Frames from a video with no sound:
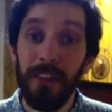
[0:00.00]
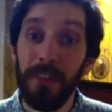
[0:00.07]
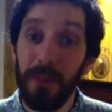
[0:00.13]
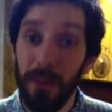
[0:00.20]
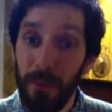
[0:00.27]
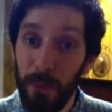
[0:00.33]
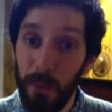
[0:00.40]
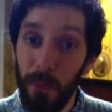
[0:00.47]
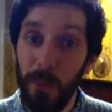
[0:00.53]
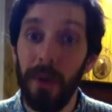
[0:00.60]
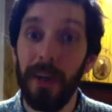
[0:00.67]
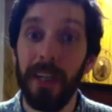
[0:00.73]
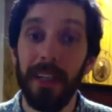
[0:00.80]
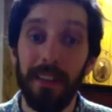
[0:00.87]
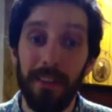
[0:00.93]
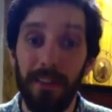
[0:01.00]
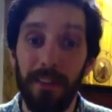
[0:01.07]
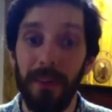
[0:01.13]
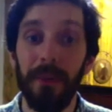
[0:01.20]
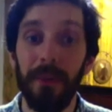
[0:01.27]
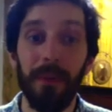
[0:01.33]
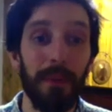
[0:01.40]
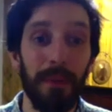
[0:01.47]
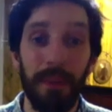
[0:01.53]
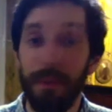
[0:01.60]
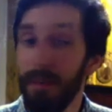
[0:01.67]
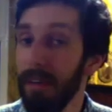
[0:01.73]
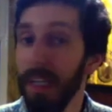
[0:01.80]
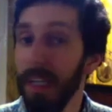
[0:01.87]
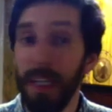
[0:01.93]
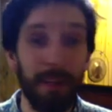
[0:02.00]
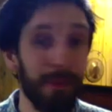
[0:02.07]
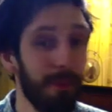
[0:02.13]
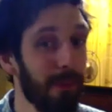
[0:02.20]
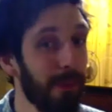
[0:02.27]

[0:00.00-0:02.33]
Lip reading: so it's 1, 2, 3,